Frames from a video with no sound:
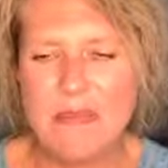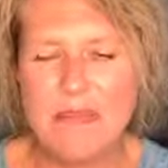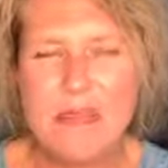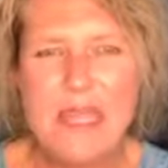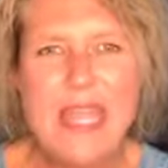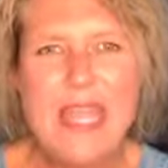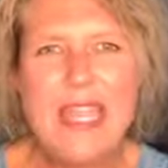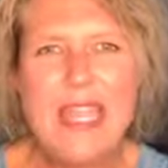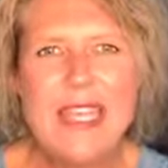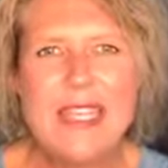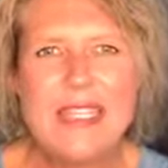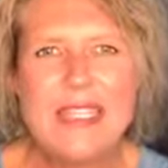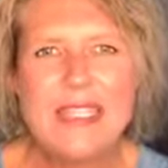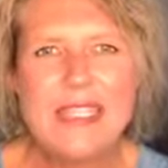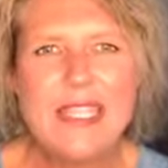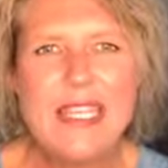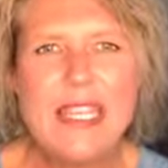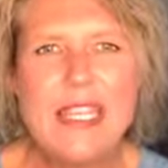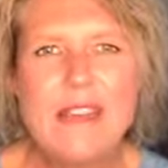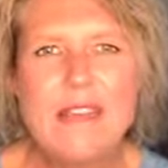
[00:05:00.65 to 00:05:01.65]
be it,
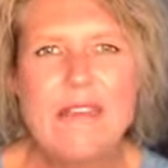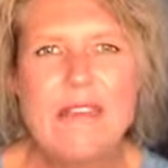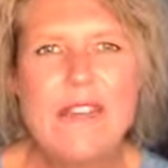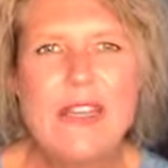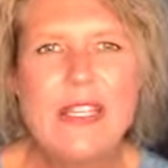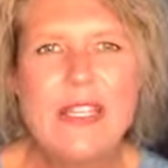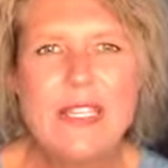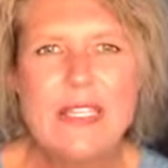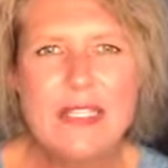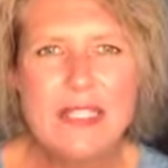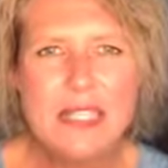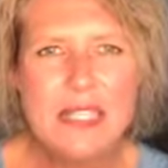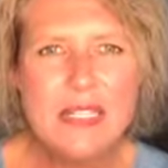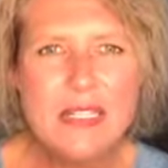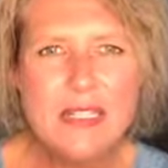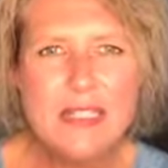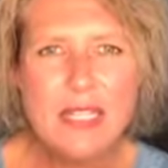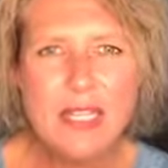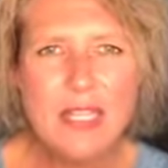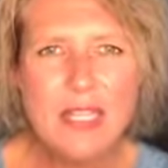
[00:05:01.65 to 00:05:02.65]
see it, feel it,
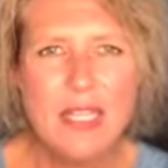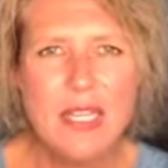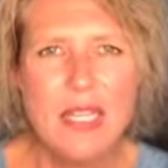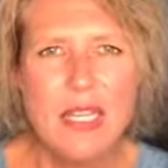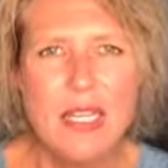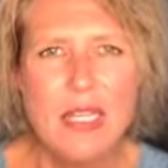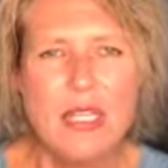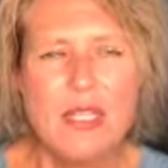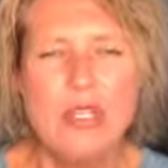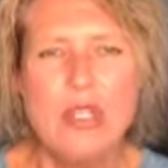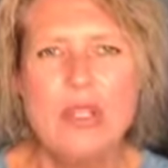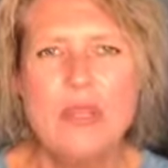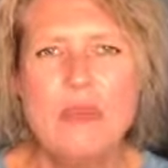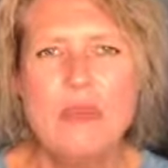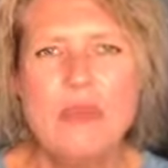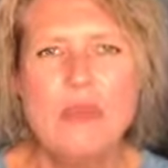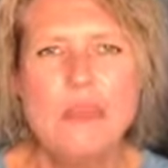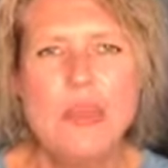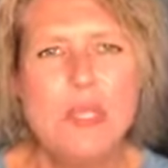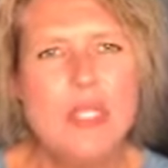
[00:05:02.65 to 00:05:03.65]
sense it.
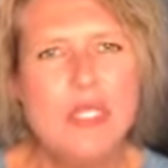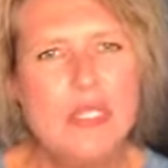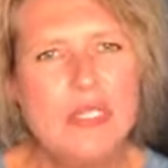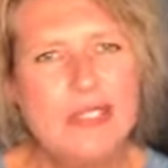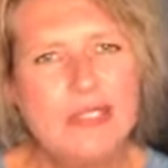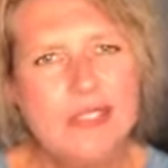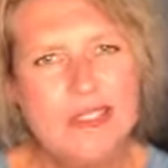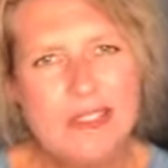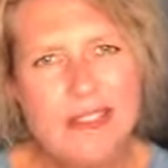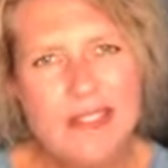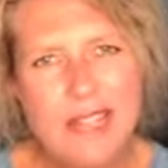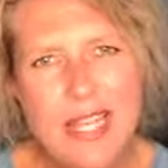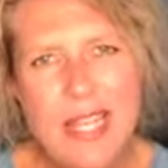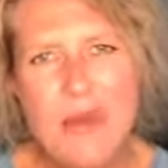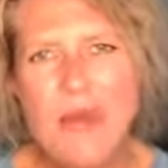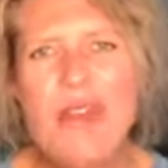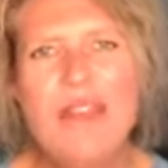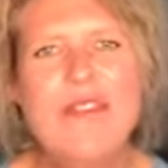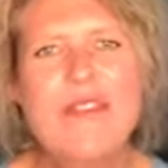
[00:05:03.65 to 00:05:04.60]
But stay away